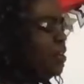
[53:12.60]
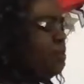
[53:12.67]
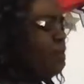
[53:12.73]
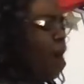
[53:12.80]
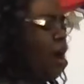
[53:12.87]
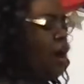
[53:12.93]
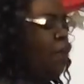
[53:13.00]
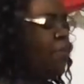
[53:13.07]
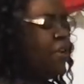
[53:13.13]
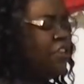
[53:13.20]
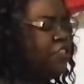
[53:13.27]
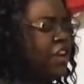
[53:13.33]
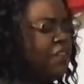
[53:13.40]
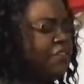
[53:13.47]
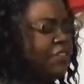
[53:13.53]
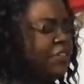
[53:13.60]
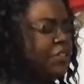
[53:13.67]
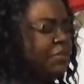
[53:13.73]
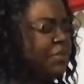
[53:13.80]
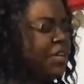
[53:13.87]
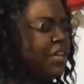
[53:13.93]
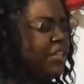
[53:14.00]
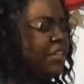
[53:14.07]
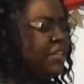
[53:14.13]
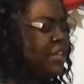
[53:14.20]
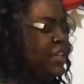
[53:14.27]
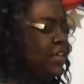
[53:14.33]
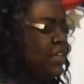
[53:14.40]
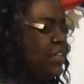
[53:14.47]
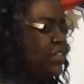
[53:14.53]
your uh, brush off a little bit,
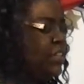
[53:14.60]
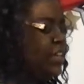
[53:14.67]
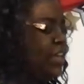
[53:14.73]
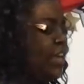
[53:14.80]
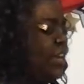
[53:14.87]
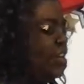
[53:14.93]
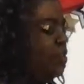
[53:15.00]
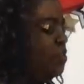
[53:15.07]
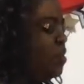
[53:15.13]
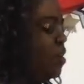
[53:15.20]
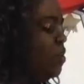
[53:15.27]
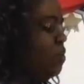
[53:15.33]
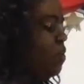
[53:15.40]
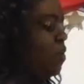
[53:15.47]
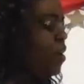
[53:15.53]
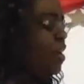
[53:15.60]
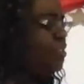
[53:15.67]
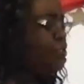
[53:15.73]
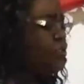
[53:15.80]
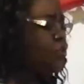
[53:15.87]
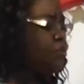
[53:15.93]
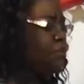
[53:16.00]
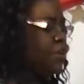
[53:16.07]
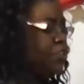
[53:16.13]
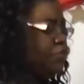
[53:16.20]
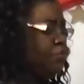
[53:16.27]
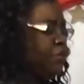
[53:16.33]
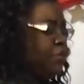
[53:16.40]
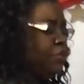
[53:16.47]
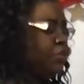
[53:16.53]
because again, you don't want too much
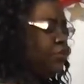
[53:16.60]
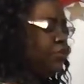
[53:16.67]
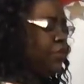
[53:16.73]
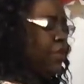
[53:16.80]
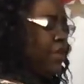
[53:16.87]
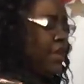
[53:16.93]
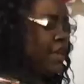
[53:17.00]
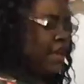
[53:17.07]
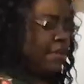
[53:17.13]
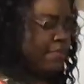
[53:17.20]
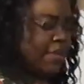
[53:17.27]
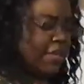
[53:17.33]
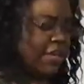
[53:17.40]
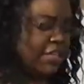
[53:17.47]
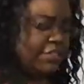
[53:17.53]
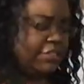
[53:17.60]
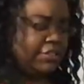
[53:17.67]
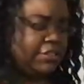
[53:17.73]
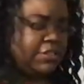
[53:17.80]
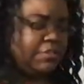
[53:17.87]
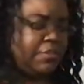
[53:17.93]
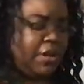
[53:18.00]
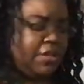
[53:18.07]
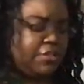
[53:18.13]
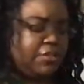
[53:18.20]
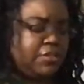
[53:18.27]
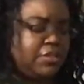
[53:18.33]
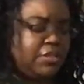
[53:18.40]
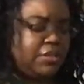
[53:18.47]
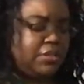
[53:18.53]
blue. And because it's a smaller
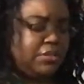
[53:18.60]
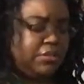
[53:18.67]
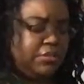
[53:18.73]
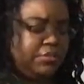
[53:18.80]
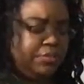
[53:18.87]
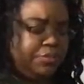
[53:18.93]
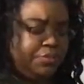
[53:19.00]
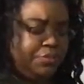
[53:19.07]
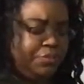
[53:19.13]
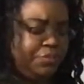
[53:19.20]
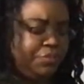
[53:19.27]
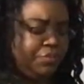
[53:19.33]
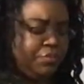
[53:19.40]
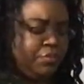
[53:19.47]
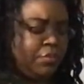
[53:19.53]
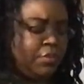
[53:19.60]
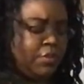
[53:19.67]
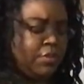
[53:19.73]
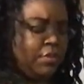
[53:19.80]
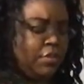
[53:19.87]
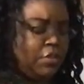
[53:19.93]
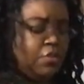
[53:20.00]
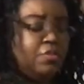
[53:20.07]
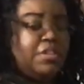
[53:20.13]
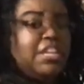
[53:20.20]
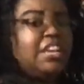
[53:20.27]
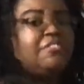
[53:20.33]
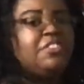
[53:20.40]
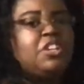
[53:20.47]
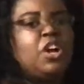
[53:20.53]
circle, you
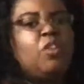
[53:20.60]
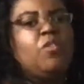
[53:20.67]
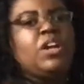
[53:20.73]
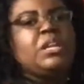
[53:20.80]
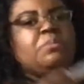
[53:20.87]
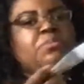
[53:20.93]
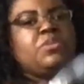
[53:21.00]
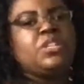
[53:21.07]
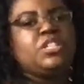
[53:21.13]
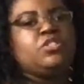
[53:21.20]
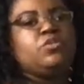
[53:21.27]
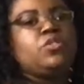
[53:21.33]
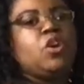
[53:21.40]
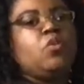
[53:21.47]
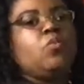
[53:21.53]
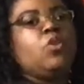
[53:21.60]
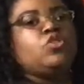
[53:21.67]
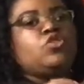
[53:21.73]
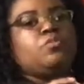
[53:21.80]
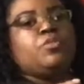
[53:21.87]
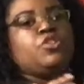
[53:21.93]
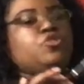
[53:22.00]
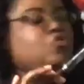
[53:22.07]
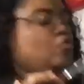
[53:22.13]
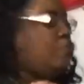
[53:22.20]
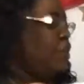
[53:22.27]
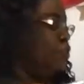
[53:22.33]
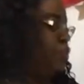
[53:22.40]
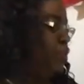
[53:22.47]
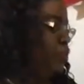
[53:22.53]
definitely don't want to put, don't want to put too
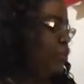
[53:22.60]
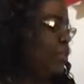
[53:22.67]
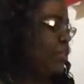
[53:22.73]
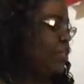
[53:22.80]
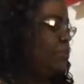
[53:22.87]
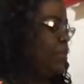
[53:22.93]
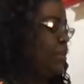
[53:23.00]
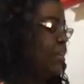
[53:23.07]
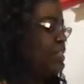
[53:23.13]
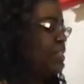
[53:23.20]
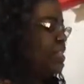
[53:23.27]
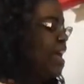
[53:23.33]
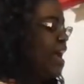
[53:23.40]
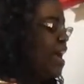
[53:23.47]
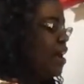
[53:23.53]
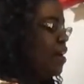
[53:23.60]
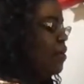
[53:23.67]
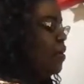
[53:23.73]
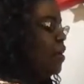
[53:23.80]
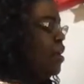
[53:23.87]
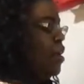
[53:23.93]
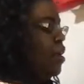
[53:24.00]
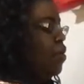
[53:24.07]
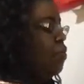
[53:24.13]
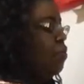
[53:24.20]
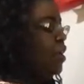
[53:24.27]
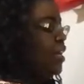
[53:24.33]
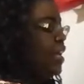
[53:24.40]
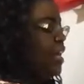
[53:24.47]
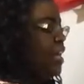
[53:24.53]
much blue in this, because now
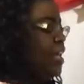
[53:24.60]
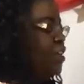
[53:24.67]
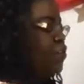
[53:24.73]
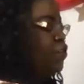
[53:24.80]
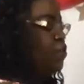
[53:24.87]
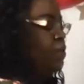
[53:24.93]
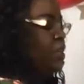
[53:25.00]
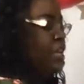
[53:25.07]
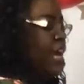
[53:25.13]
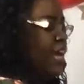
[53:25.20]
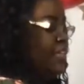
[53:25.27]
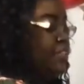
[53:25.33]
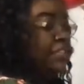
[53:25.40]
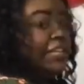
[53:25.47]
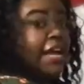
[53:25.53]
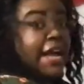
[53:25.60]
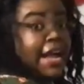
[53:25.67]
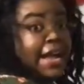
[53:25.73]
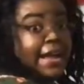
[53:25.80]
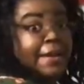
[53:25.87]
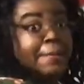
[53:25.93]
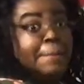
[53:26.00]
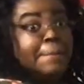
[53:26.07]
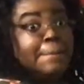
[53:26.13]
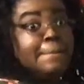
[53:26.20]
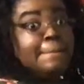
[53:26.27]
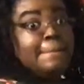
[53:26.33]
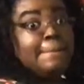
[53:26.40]
we're getting into the night sky.